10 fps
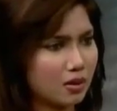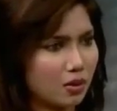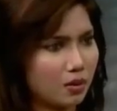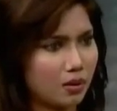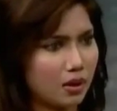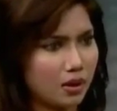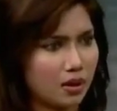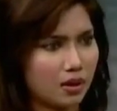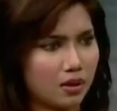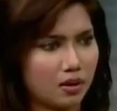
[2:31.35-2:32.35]
So,
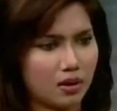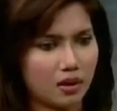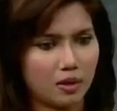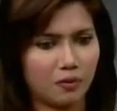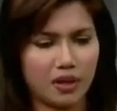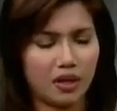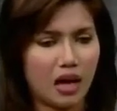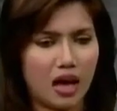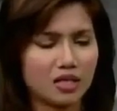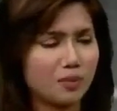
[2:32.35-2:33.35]
uh, if
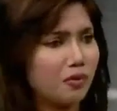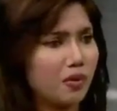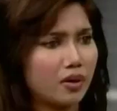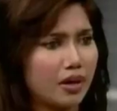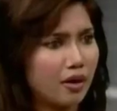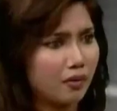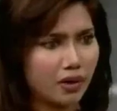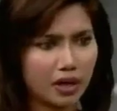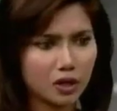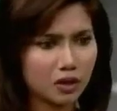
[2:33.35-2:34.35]
he asks me for a
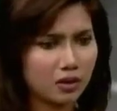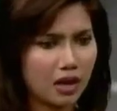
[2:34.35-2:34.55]
clarification,